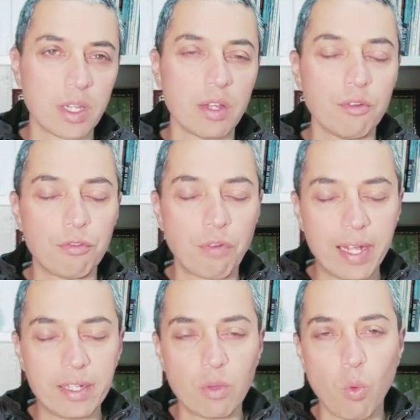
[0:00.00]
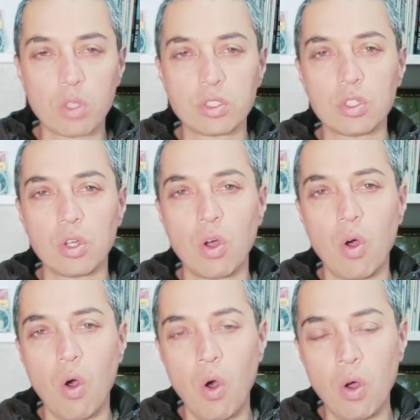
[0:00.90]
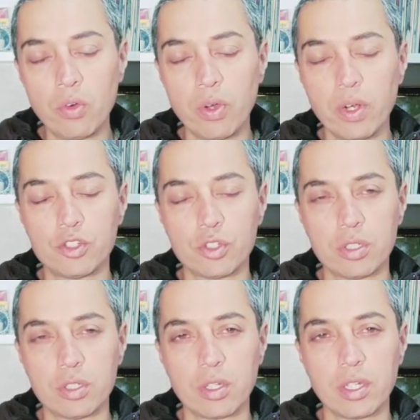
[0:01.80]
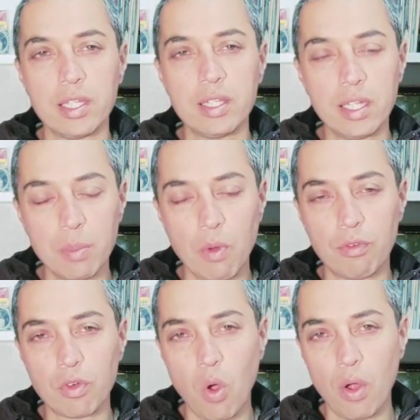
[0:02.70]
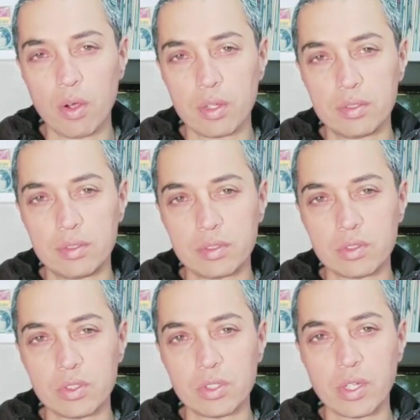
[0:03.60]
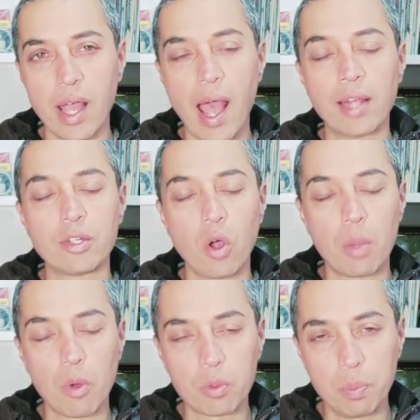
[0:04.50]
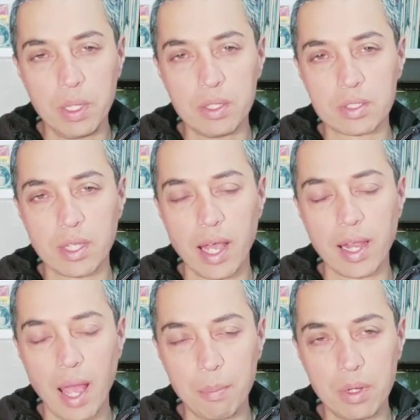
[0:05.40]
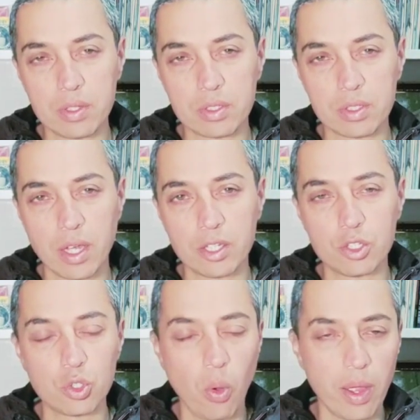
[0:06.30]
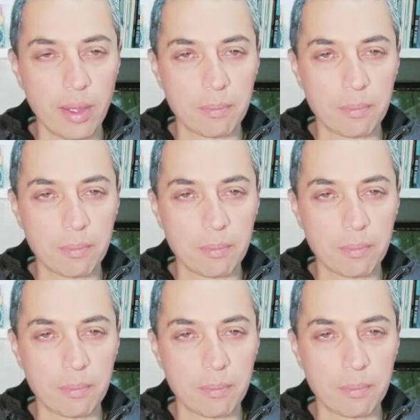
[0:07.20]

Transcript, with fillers: fight the wars on religion in the name of God and talk about peace and happiness and joy,